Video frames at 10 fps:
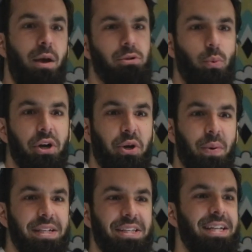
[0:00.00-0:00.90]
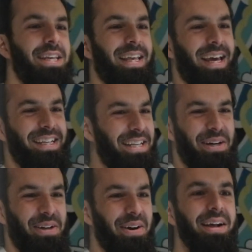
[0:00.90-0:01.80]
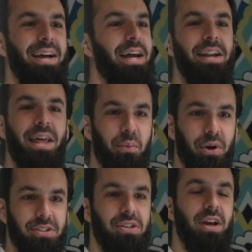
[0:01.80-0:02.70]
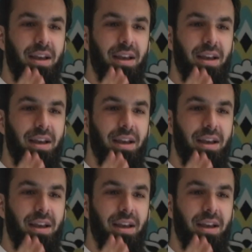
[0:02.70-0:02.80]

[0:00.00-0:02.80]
it was a weird coincidence. Like, no, none of that works.